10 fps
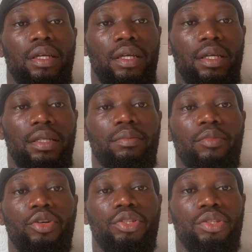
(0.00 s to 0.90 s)
in
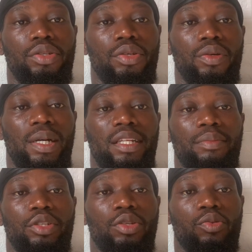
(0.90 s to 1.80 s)
months to go, and let
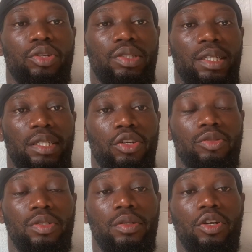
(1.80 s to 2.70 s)
me know what to take in
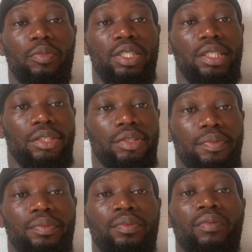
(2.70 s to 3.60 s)
the comment section.
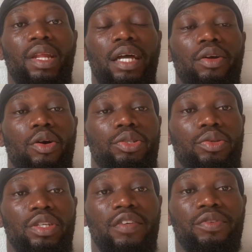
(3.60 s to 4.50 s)
And also,
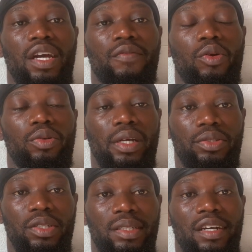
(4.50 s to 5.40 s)
if you have other tools
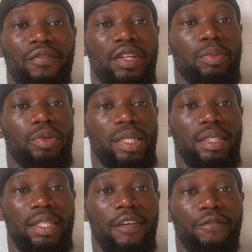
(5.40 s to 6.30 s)
that are available right now
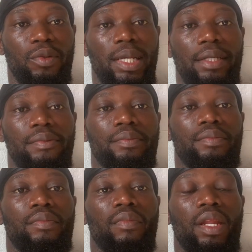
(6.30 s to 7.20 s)
that I feel like
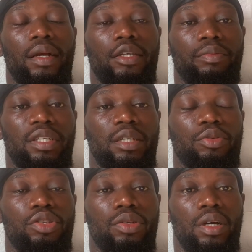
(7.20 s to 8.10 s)
you'll be able
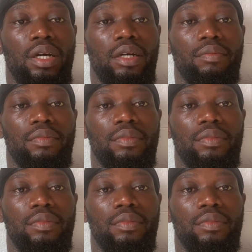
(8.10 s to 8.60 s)
to